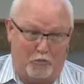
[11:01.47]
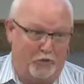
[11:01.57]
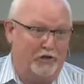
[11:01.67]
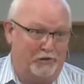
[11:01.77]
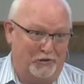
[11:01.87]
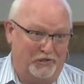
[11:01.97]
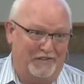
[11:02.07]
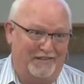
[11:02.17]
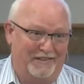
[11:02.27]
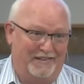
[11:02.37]
preachers.
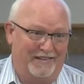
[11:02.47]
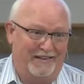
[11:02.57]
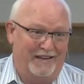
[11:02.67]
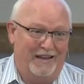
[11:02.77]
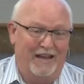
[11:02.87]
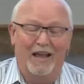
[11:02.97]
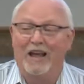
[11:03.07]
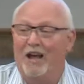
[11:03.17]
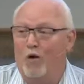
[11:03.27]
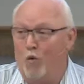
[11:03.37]

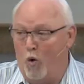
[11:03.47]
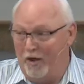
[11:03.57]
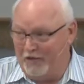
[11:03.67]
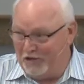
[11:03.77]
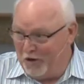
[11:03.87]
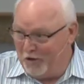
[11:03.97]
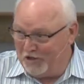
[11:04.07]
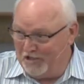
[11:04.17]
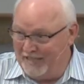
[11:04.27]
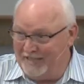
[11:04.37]
What the
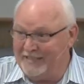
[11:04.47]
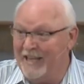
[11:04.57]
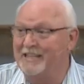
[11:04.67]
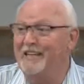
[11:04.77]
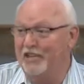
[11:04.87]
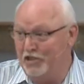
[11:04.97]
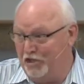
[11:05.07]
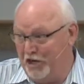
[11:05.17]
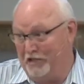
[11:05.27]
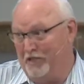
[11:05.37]
church needs, he says, is
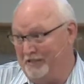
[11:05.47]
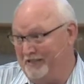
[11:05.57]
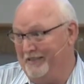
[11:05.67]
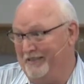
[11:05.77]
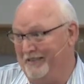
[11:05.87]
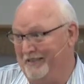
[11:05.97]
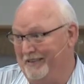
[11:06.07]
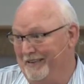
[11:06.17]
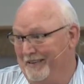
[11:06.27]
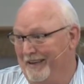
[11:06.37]
Jesus.
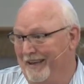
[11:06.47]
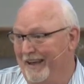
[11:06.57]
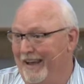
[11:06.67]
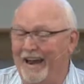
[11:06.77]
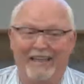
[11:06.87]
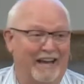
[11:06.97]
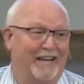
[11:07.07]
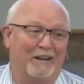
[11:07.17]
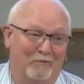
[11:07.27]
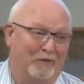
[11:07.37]
And I thought,
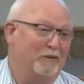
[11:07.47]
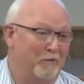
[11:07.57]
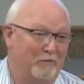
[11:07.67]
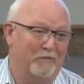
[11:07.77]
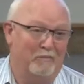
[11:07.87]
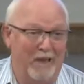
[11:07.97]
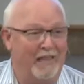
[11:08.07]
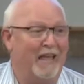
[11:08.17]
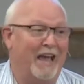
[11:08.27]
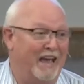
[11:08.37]
Man,
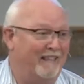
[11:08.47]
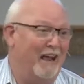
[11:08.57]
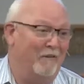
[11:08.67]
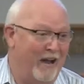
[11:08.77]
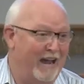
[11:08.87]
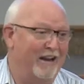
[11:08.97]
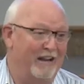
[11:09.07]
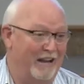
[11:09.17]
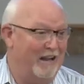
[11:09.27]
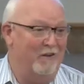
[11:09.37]
that guy hit that right,
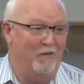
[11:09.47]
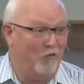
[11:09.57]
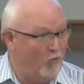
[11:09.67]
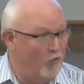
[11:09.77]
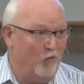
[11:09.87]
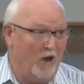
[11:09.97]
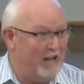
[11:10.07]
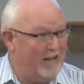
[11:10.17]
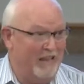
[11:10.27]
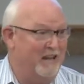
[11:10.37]

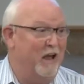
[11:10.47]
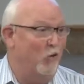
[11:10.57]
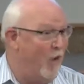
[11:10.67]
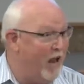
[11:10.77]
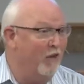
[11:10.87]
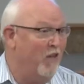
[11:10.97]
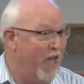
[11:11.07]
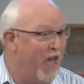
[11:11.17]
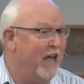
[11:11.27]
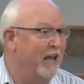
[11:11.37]
right, uh, the nail right on the
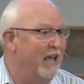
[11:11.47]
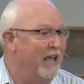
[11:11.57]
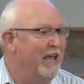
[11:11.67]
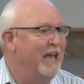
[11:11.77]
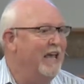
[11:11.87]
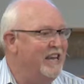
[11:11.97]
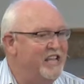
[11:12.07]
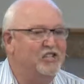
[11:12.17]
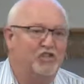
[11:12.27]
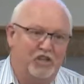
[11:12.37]
head. It
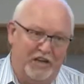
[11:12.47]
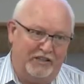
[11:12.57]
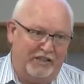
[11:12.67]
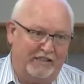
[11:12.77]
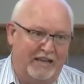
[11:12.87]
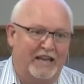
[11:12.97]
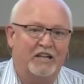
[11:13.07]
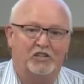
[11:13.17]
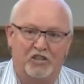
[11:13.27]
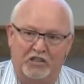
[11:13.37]
needs Jesus. It
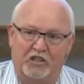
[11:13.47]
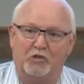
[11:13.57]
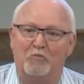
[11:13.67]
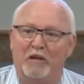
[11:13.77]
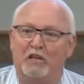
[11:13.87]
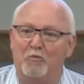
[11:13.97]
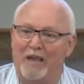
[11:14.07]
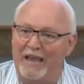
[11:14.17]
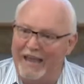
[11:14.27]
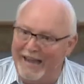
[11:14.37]
needs Jesus be, to
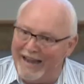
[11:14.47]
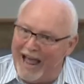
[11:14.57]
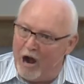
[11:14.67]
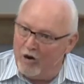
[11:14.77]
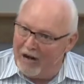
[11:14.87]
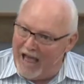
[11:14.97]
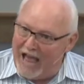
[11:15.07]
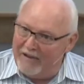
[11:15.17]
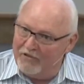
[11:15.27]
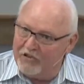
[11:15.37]
be in our
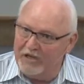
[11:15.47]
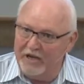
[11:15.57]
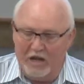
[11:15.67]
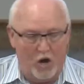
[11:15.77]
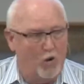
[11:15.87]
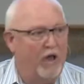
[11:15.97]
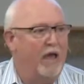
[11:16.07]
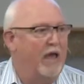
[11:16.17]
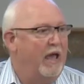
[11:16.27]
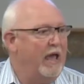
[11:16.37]
lives, you know.
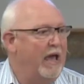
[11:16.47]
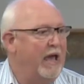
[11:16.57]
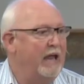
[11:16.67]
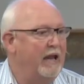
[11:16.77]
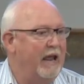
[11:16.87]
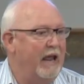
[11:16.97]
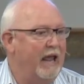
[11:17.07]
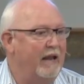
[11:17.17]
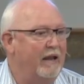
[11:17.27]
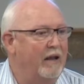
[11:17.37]
And,
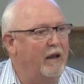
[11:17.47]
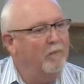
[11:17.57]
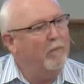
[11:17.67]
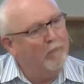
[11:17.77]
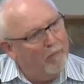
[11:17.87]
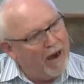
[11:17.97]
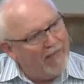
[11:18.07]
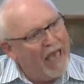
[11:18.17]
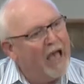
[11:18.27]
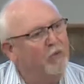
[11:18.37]
and by
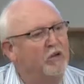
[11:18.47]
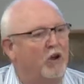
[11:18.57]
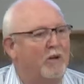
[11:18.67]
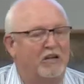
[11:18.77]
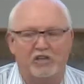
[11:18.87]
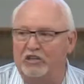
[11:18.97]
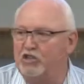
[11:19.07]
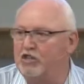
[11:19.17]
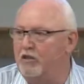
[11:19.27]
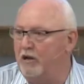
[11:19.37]
that, when you talk about
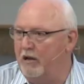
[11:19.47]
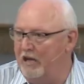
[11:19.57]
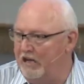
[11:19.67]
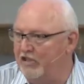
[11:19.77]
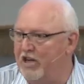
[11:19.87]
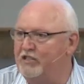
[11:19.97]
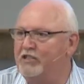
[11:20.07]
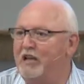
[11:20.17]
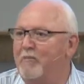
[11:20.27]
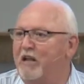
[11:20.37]
Jesus needing Jesus,
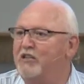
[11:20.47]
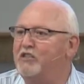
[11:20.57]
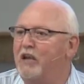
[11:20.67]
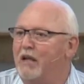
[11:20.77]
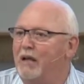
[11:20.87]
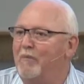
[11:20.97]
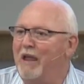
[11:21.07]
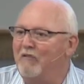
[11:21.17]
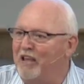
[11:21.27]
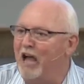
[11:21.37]
that means
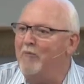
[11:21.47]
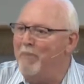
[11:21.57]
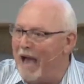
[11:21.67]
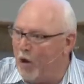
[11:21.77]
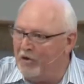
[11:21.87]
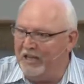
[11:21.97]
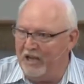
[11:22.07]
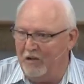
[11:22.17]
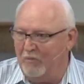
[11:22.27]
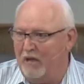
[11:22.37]
everything about him